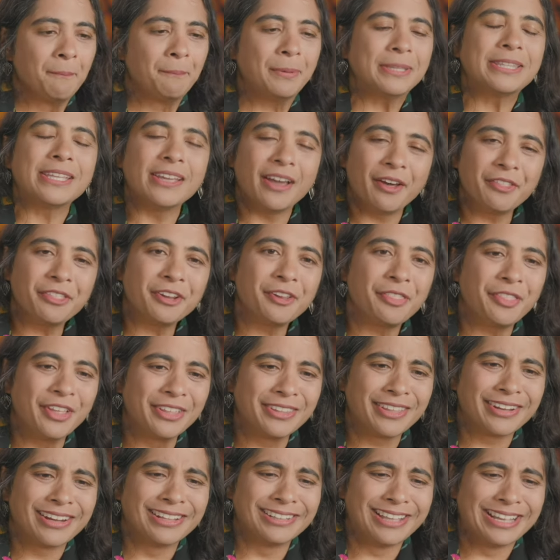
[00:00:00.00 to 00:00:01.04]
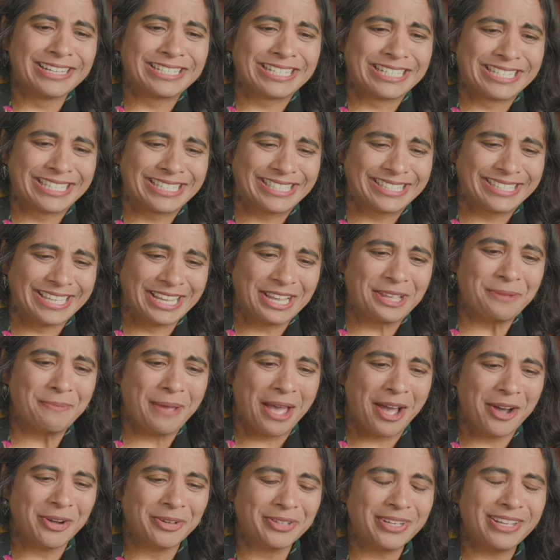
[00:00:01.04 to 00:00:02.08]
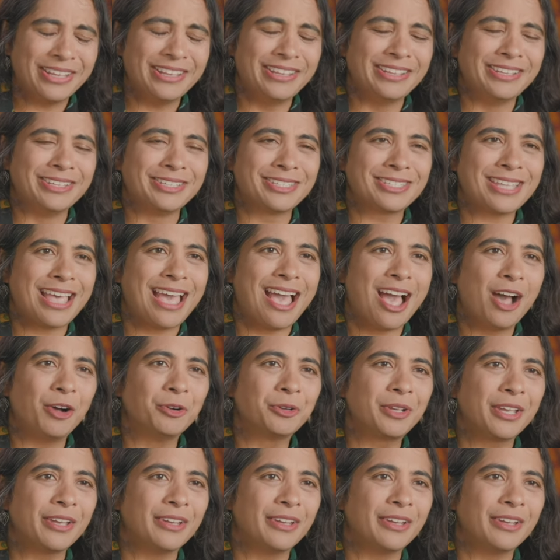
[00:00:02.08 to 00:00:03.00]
But the other thing that I like to think about is how